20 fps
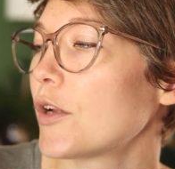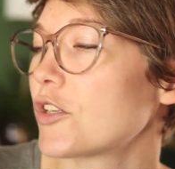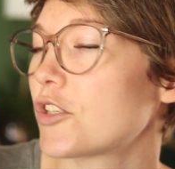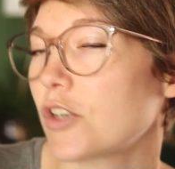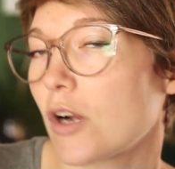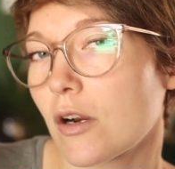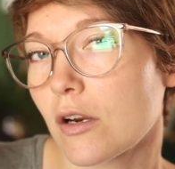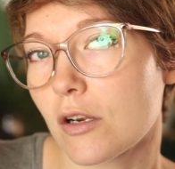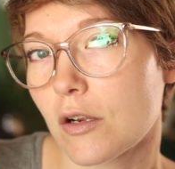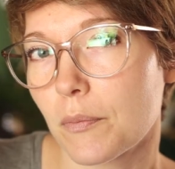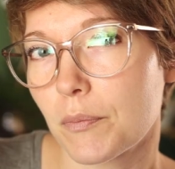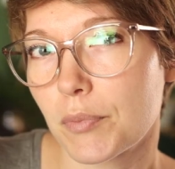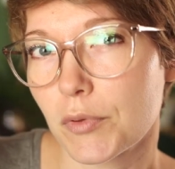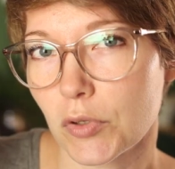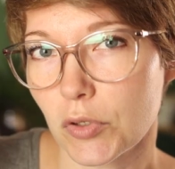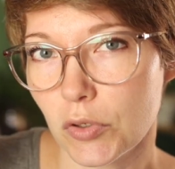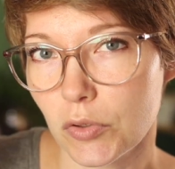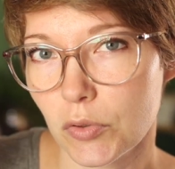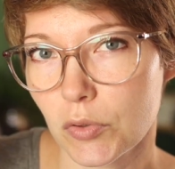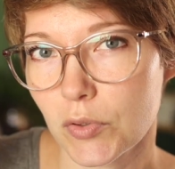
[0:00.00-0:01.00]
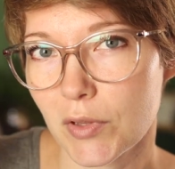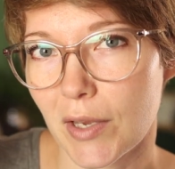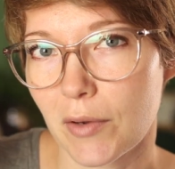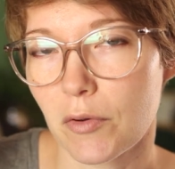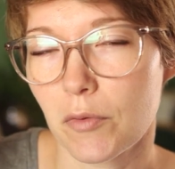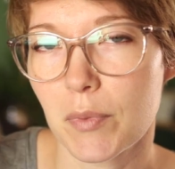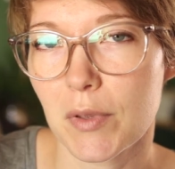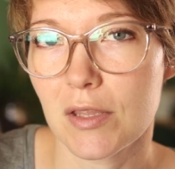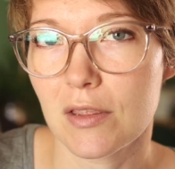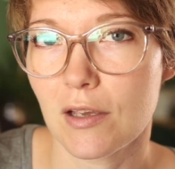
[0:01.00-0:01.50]
dark blue that
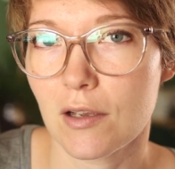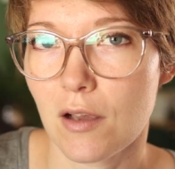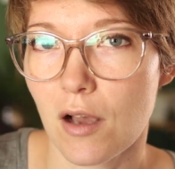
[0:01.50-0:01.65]
would be the